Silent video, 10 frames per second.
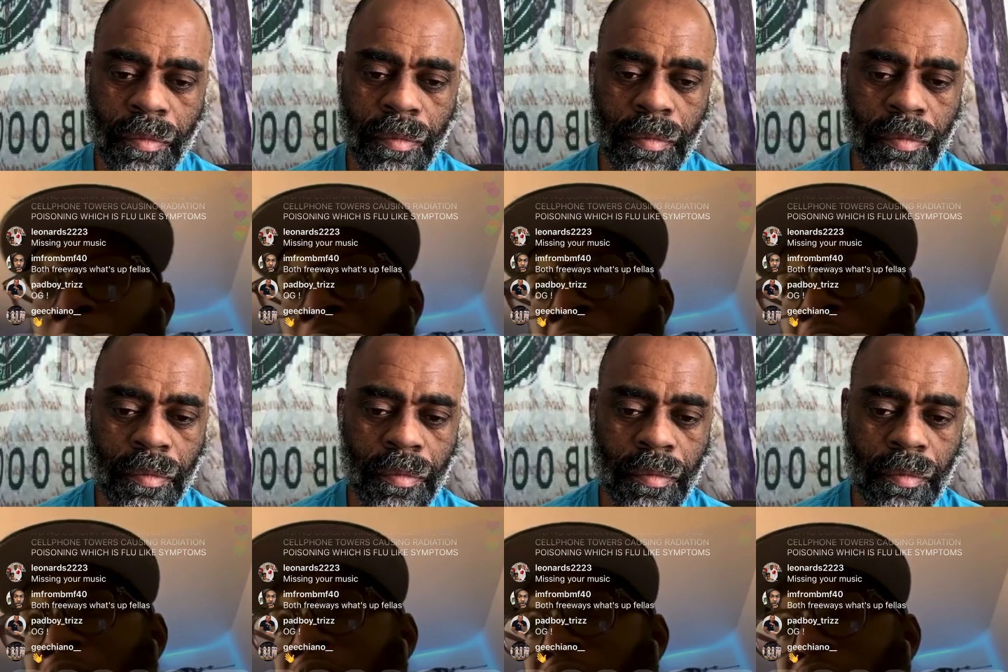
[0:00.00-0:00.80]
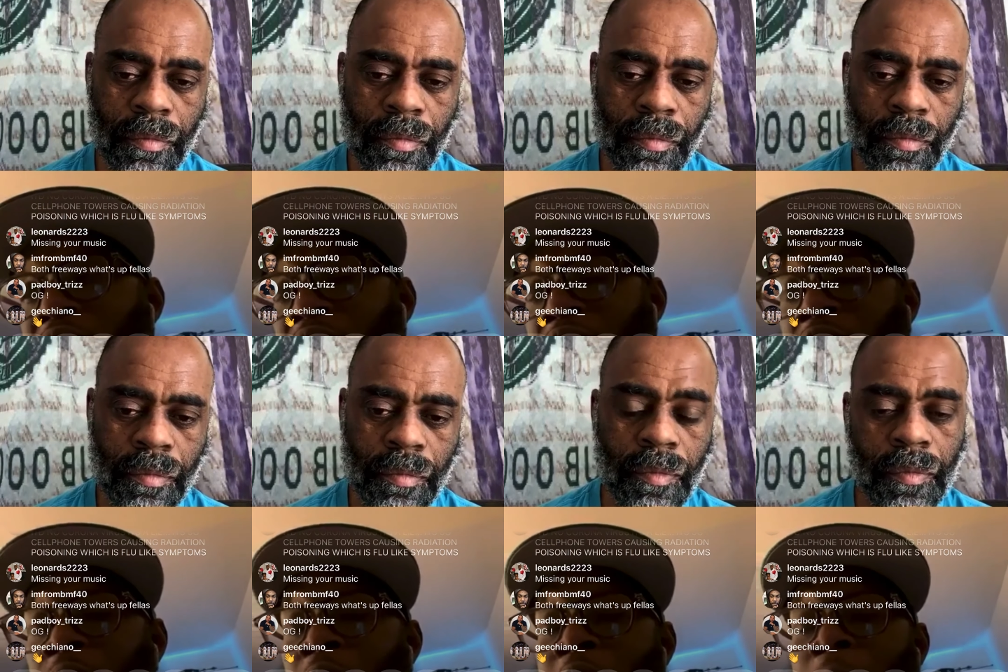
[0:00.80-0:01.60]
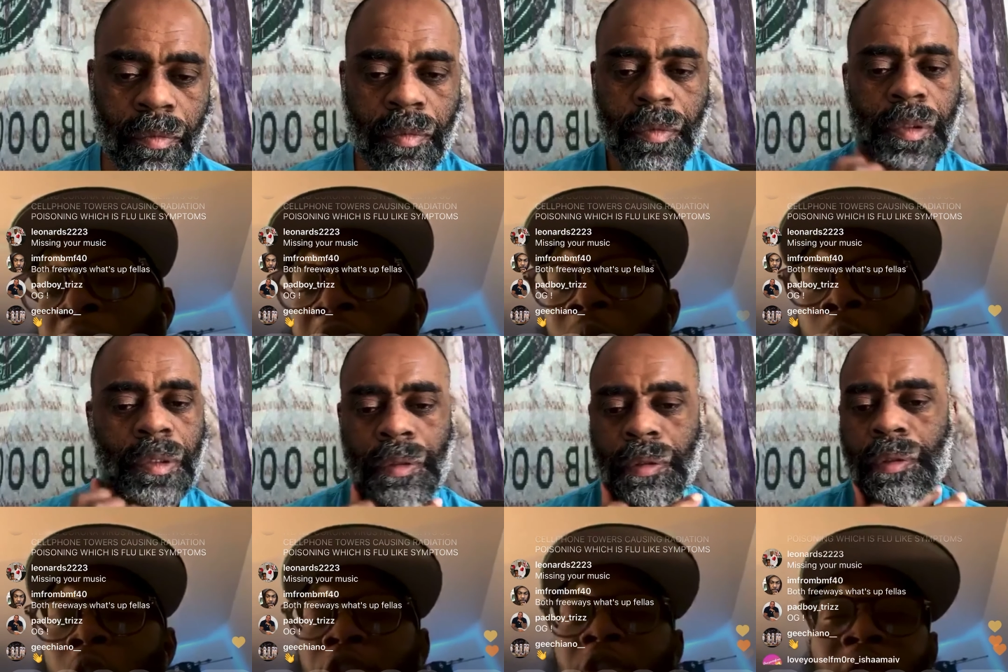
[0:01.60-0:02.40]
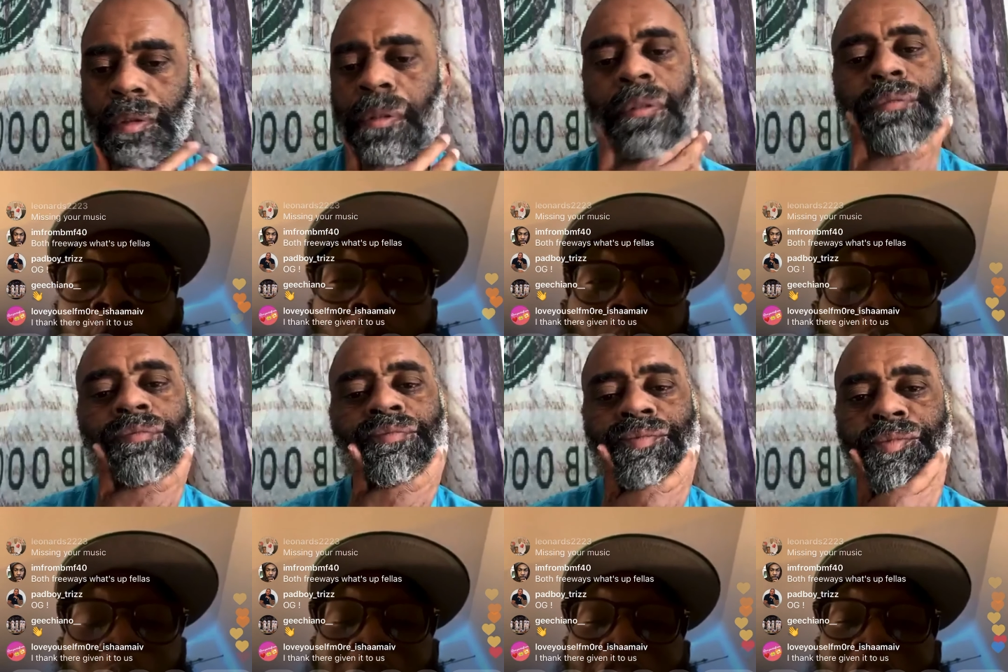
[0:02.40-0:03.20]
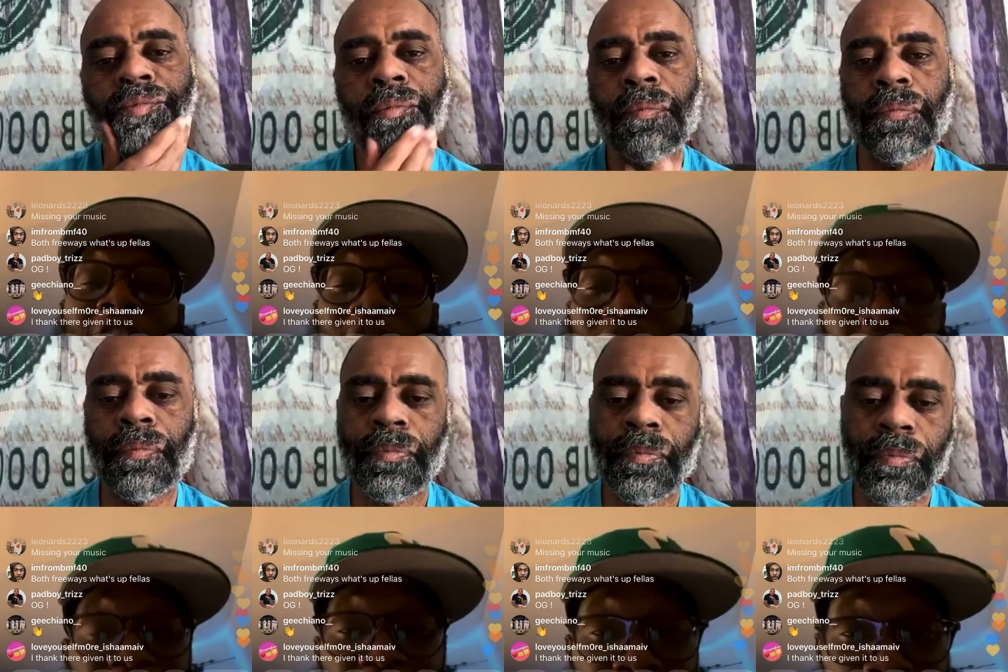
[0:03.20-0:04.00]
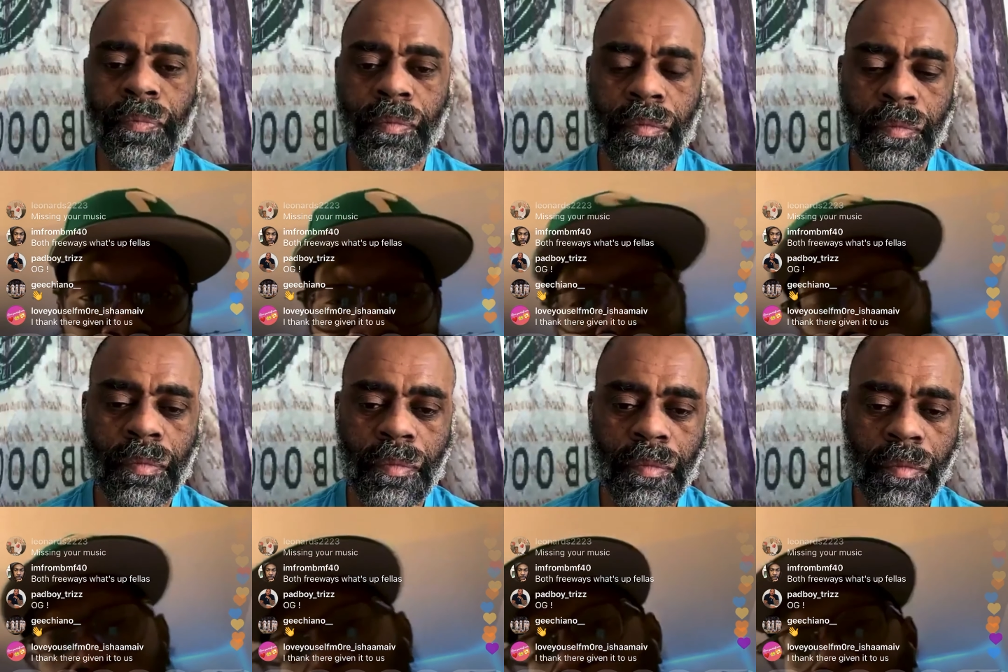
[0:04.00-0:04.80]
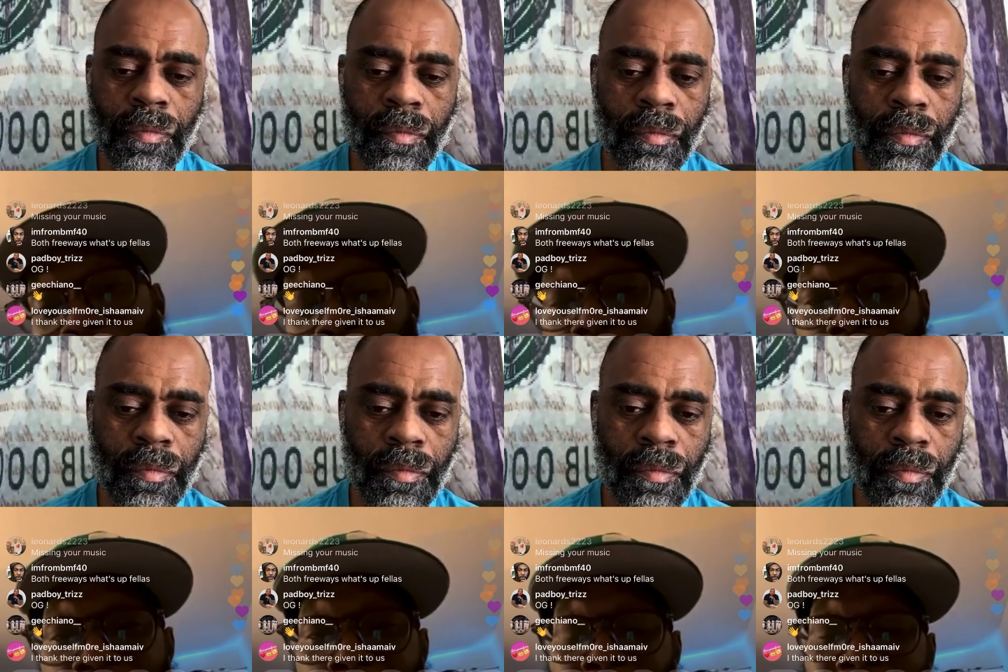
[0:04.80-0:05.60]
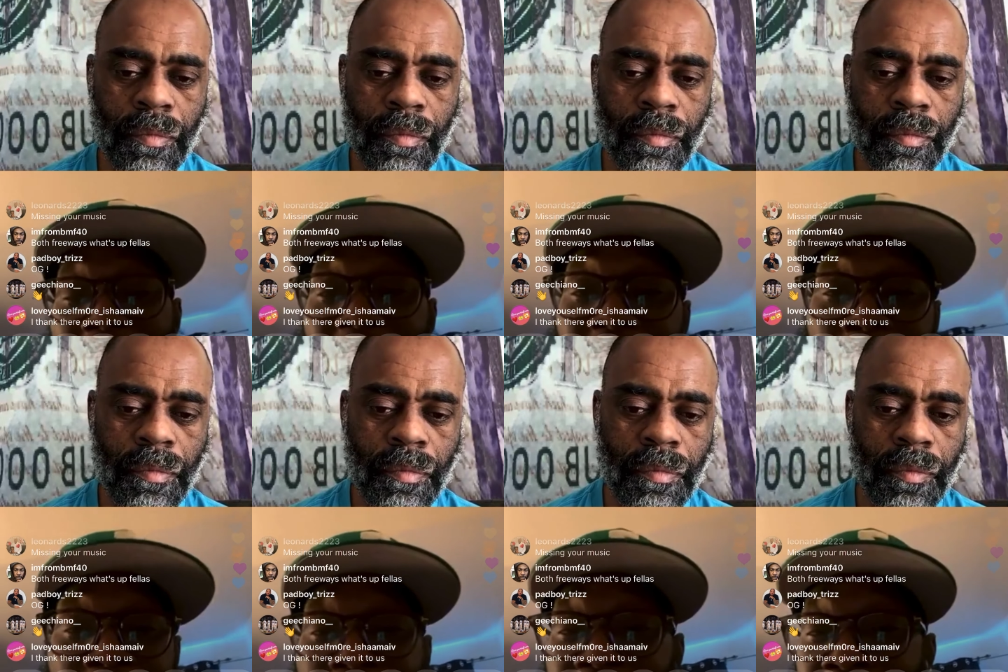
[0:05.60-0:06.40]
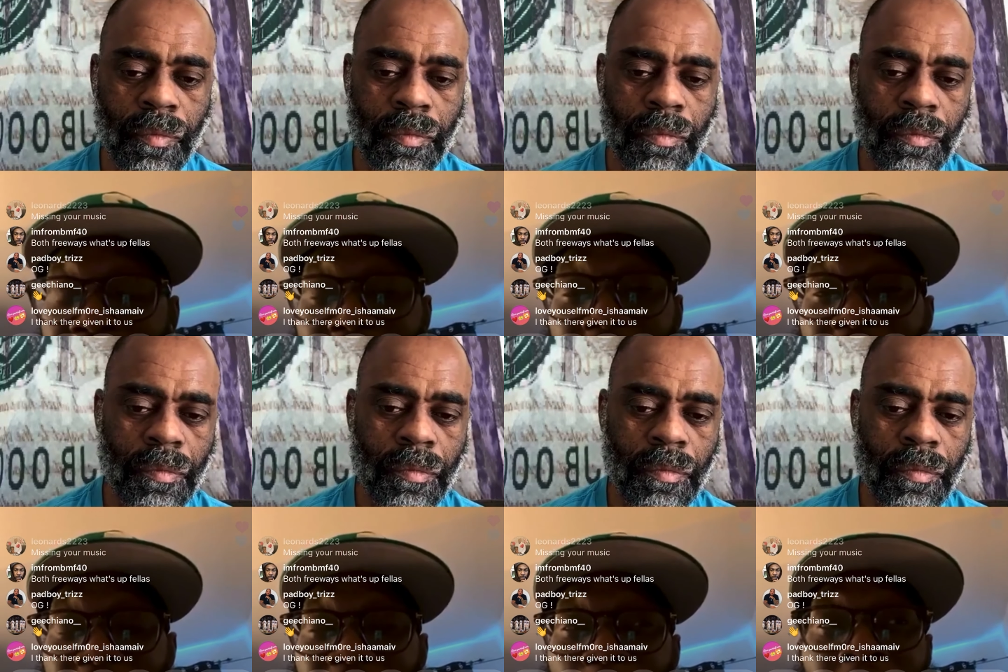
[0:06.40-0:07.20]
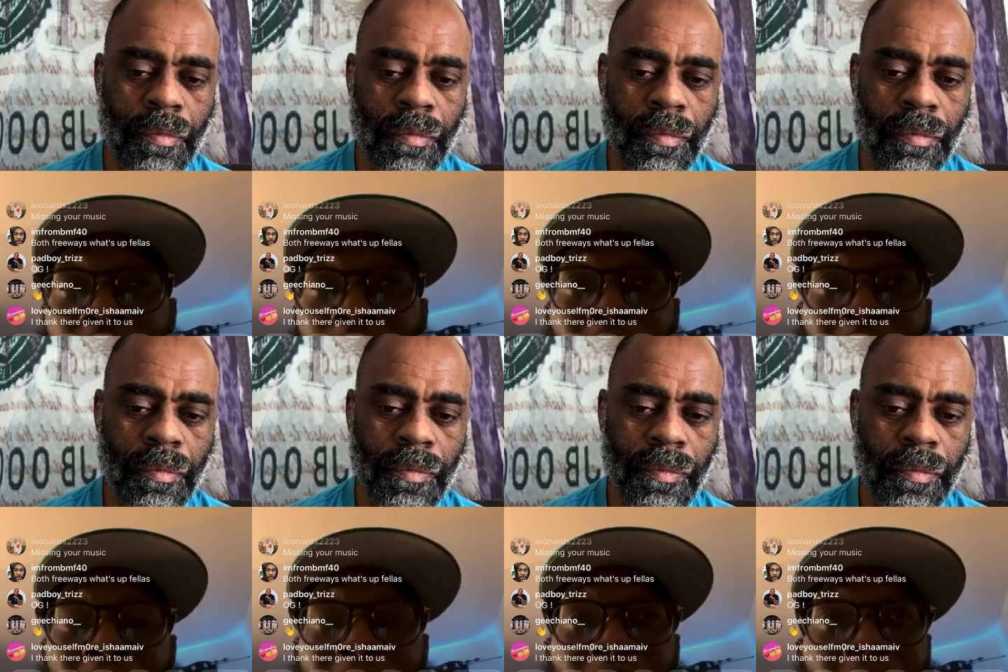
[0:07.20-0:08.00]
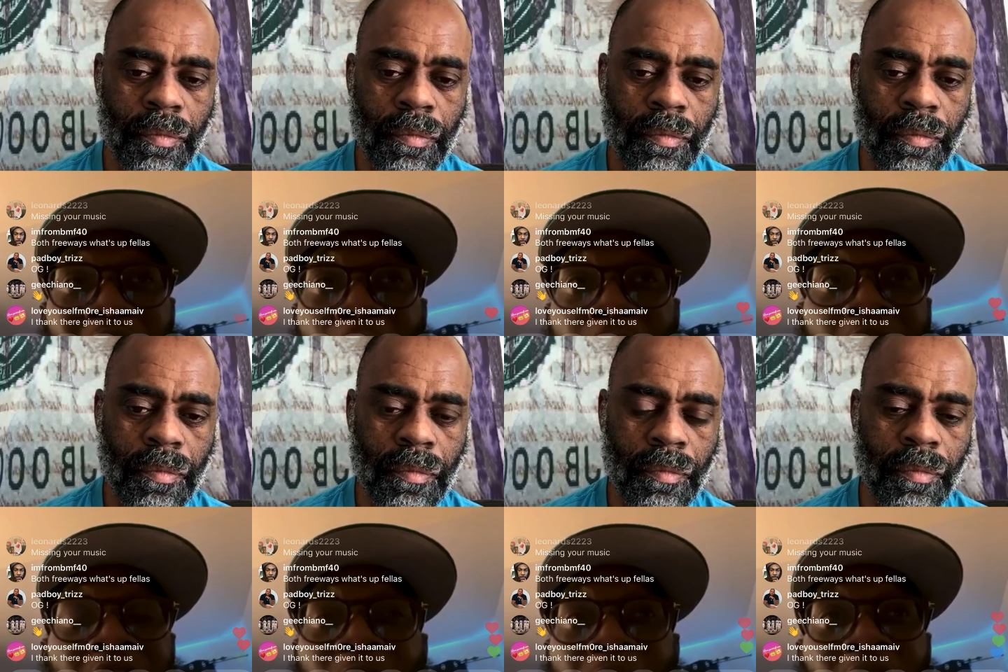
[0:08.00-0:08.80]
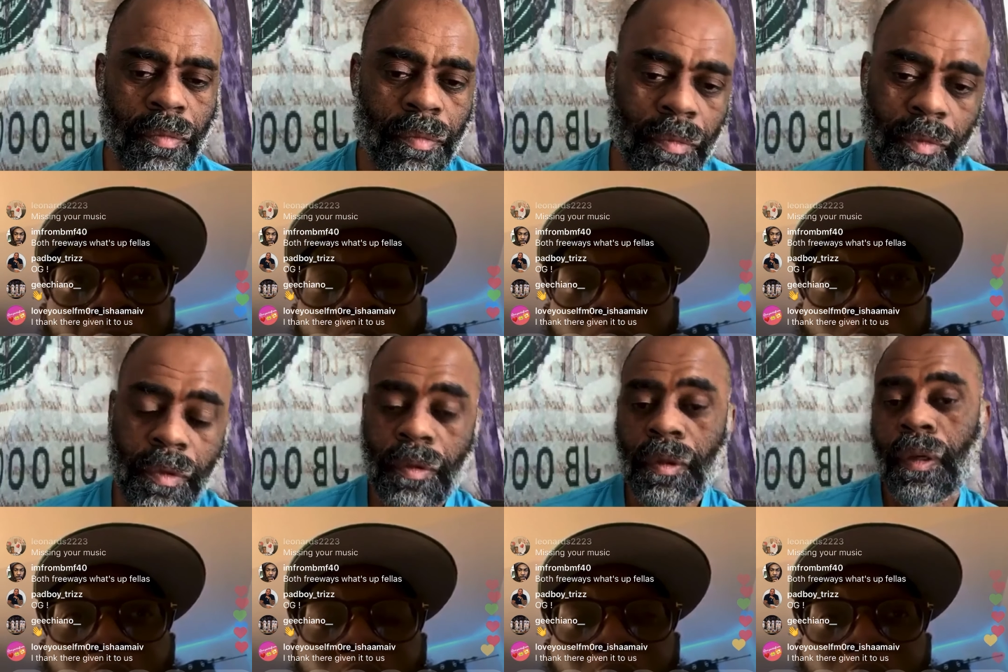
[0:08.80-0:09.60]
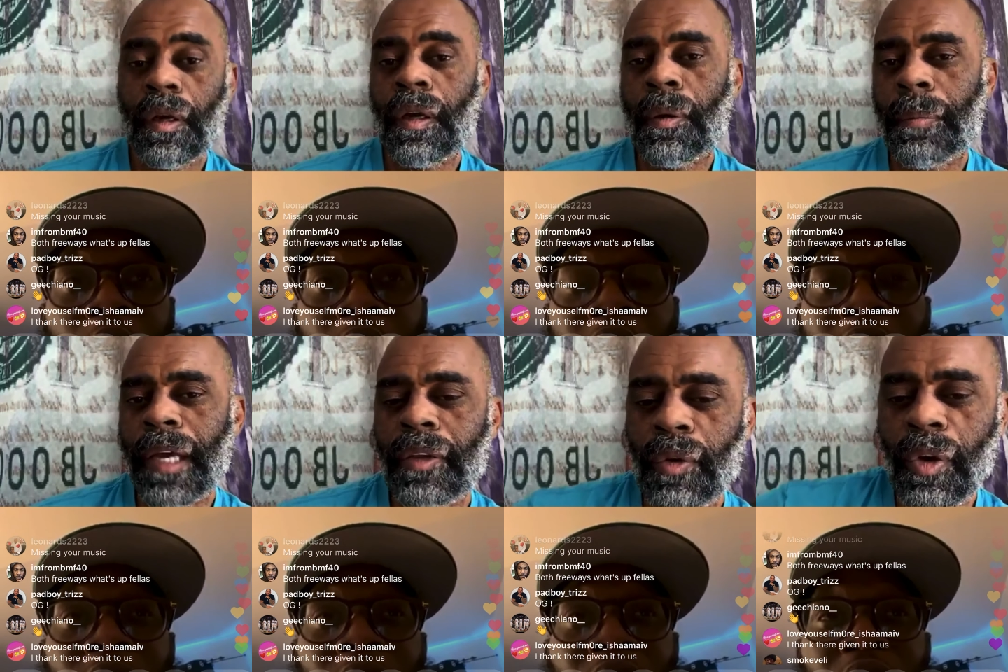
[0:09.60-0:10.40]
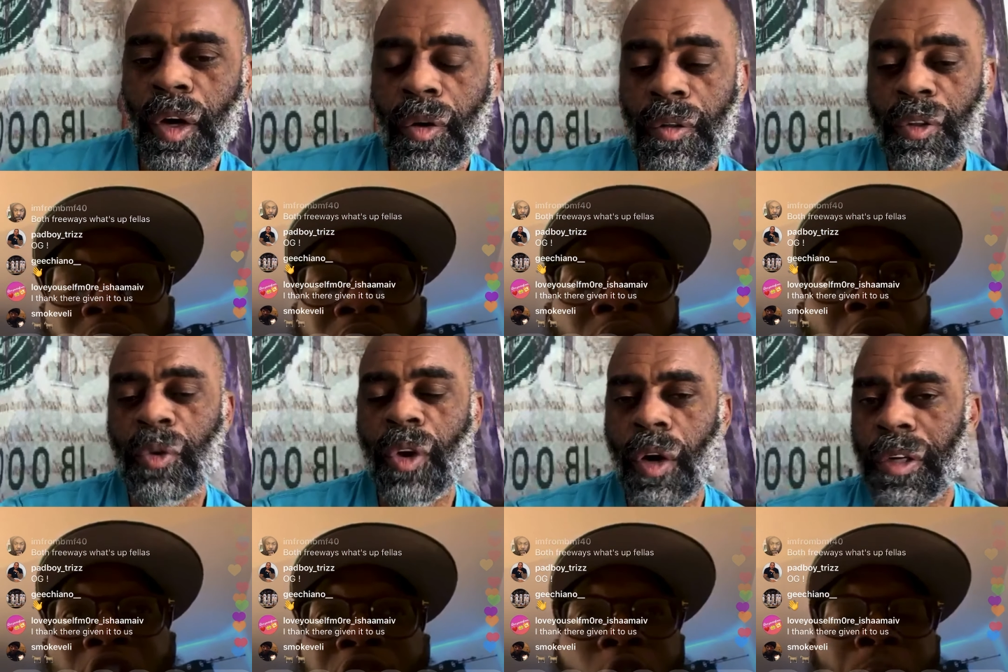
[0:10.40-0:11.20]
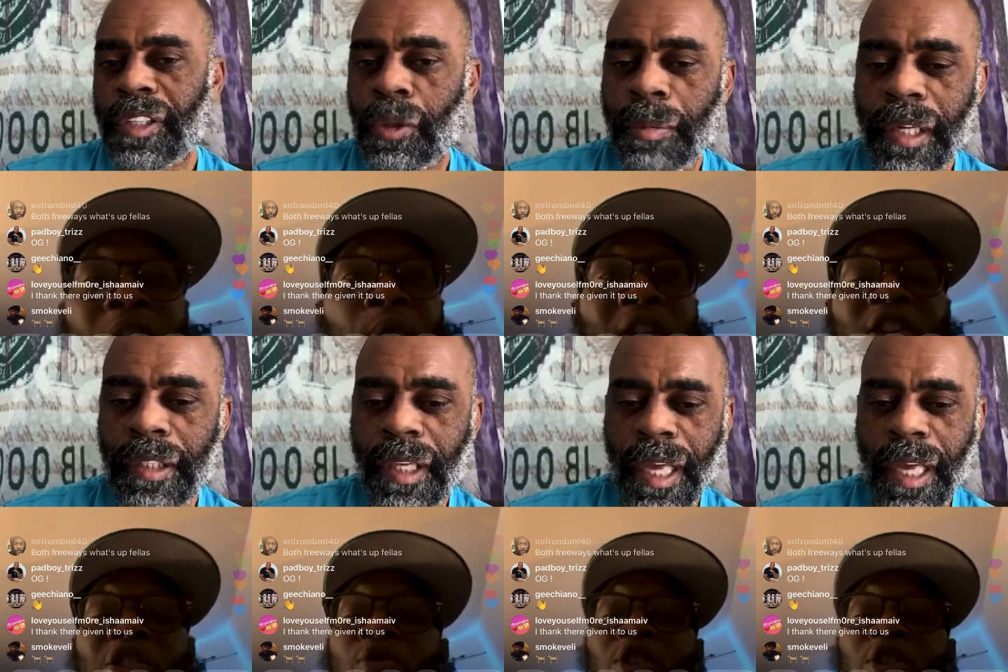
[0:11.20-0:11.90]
I was on top of it, you know, and it passed. So I'm like wondering, was that a form of coronavirus back then? Because it wasn't only me, but it was a bunch of people, like